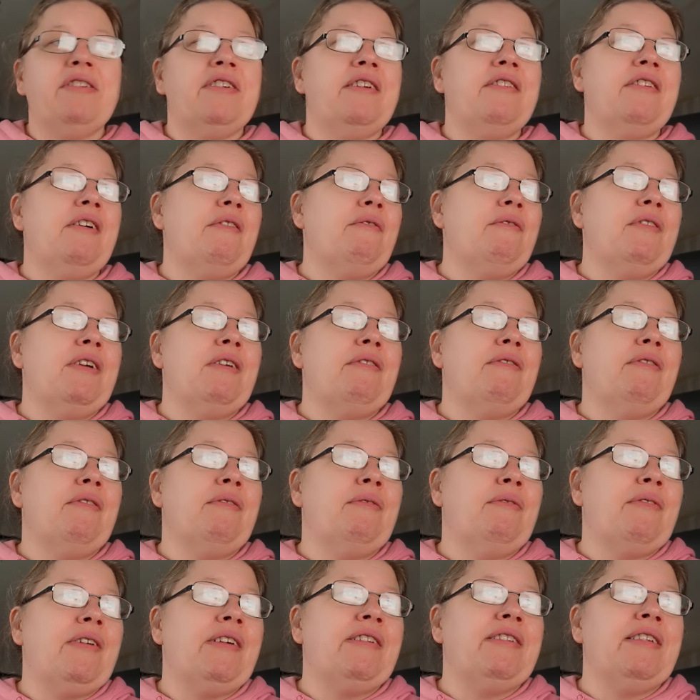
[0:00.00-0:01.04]
So I don't really
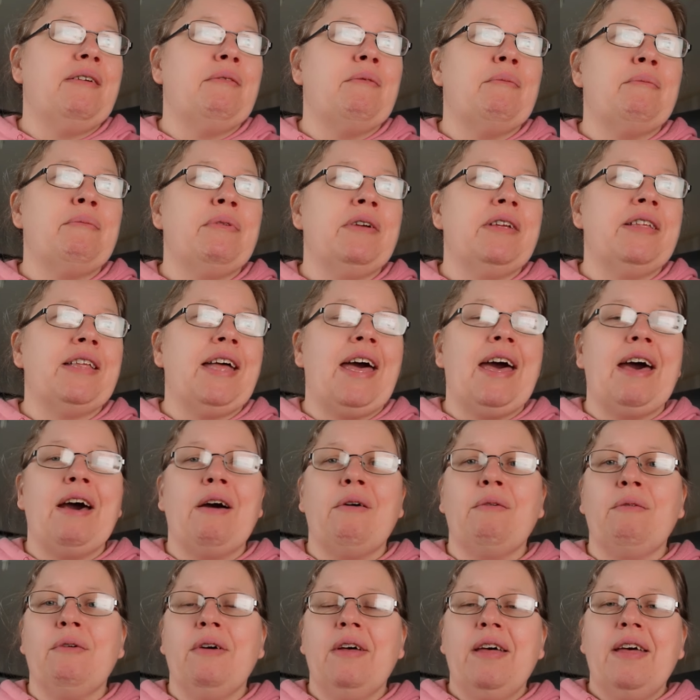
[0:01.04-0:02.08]
fancy opening it
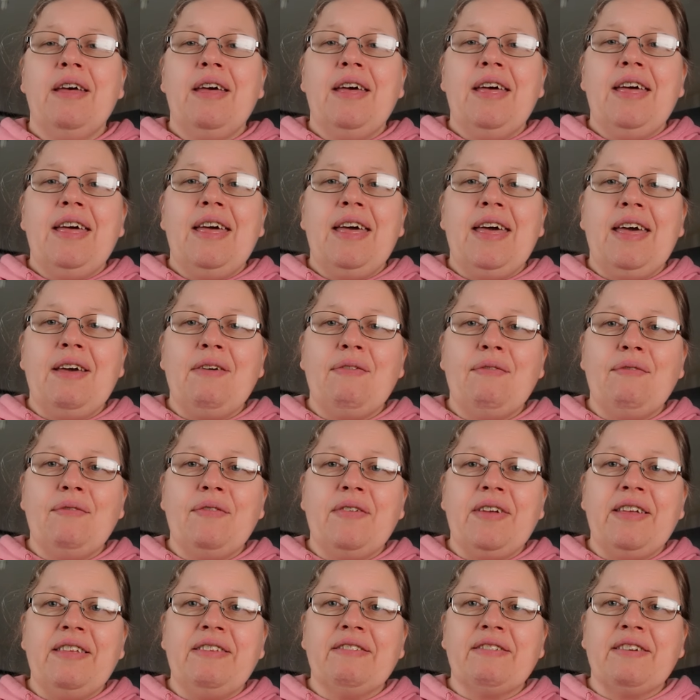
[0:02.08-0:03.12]
out if
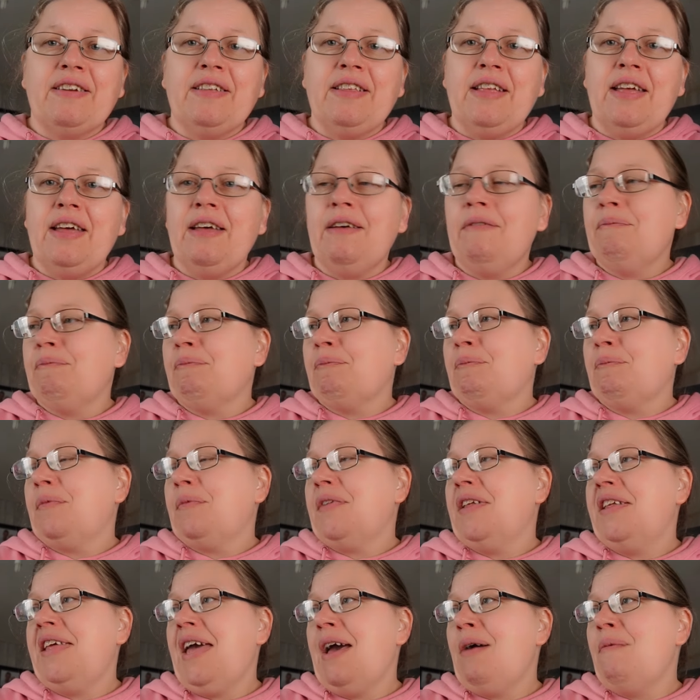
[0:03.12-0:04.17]
it's going to
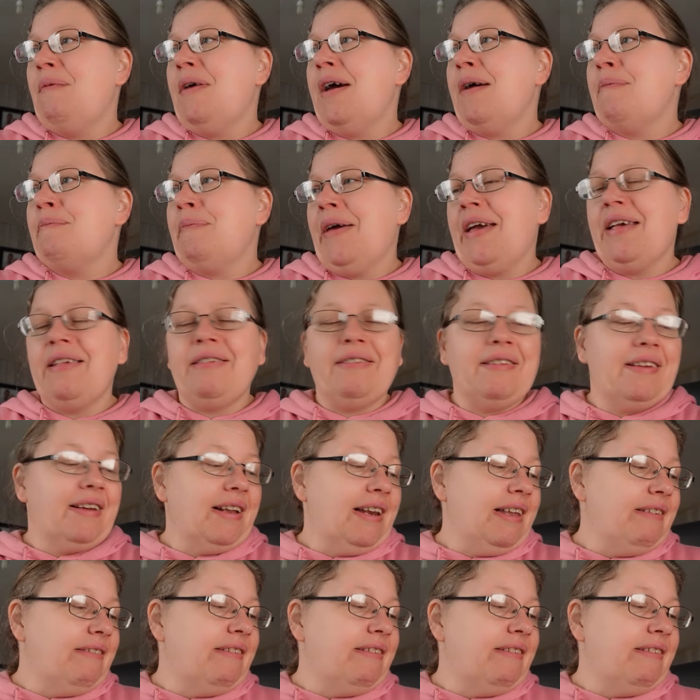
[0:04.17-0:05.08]
get wet, basically.